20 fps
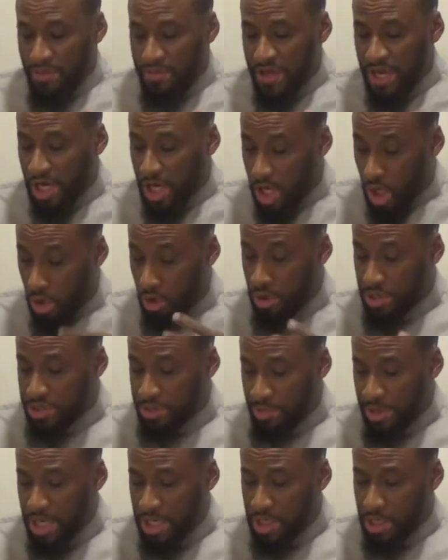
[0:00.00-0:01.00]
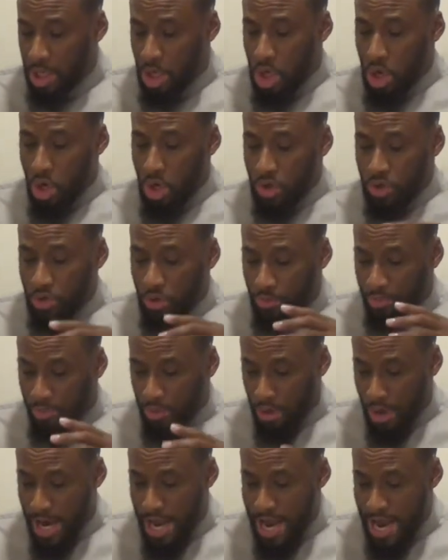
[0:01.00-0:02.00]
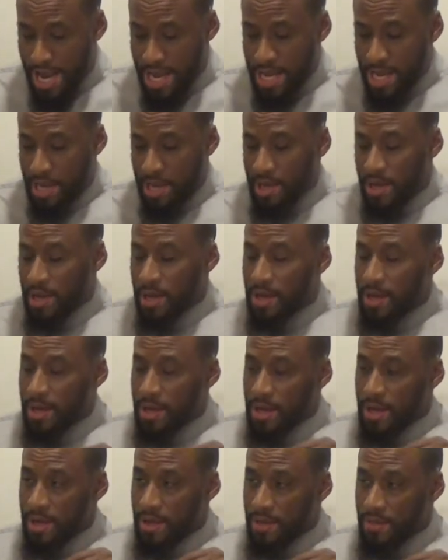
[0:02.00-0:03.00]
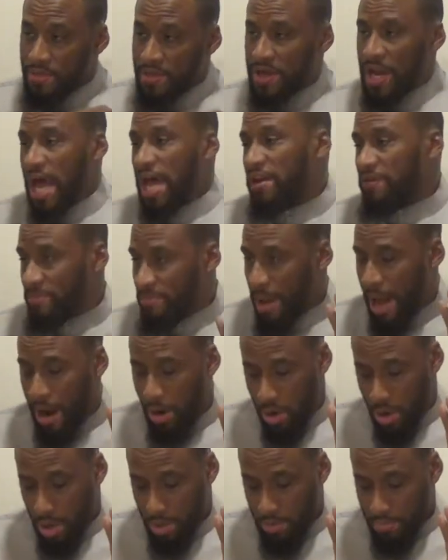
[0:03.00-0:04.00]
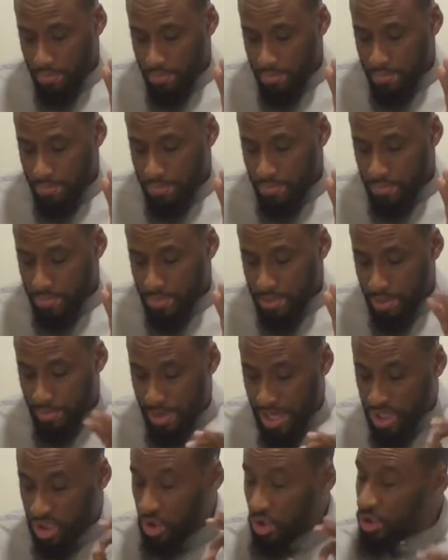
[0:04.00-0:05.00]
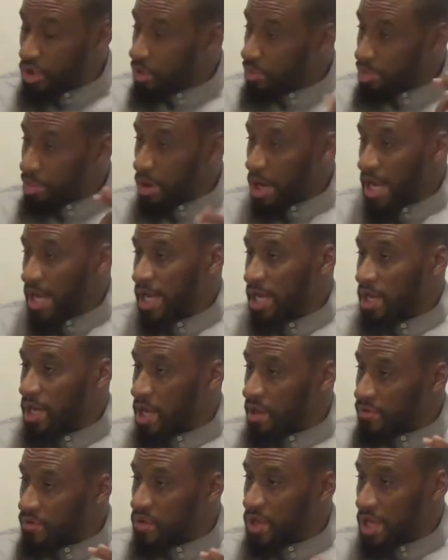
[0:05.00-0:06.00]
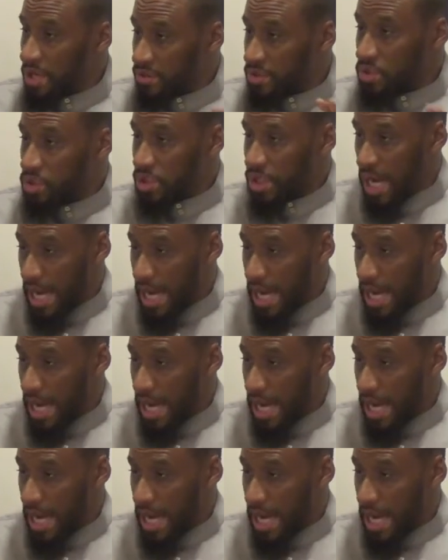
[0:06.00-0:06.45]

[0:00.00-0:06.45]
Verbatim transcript: the encouragement to pray the night of power, to make sure you're praying on, on those